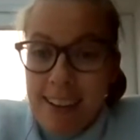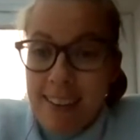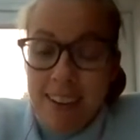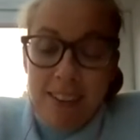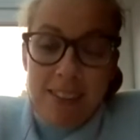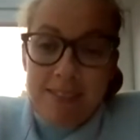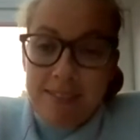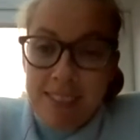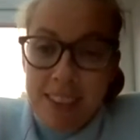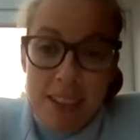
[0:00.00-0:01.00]

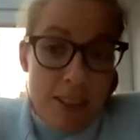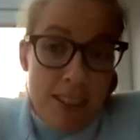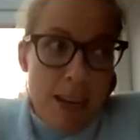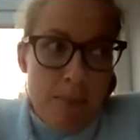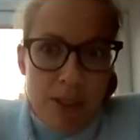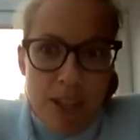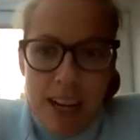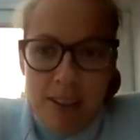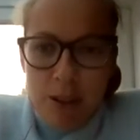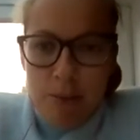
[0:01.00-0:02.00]
you're disabled, you can't
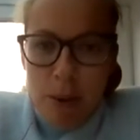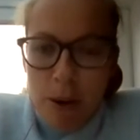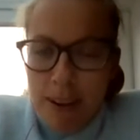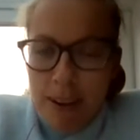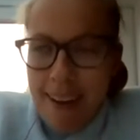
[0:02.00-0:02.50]
do sport.